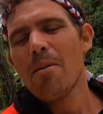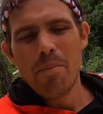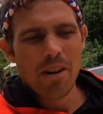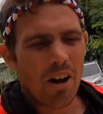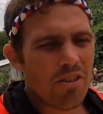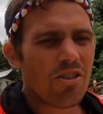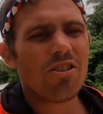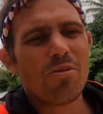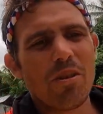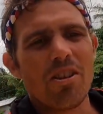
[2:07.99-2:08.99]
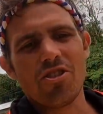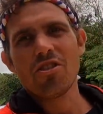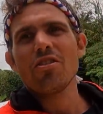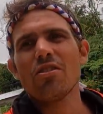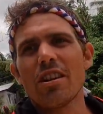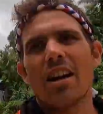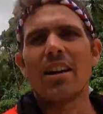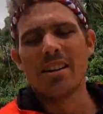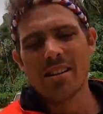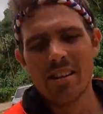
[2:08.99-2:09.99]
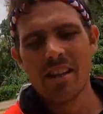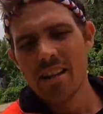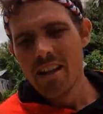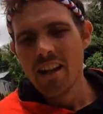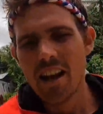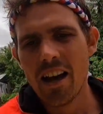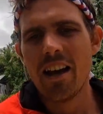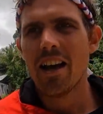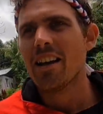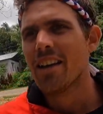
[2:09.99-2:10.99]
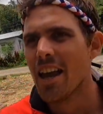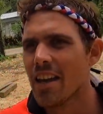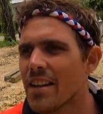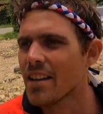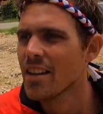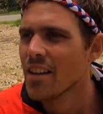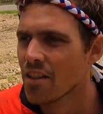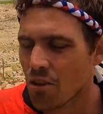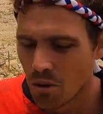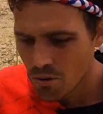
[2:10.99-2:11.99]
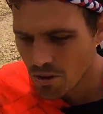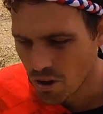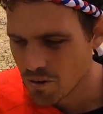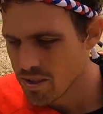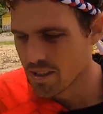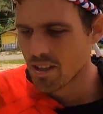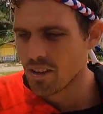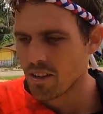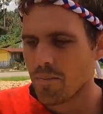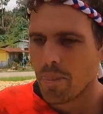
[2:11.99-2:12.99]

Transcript: But I also just want to show you guys, again, the whole coast here.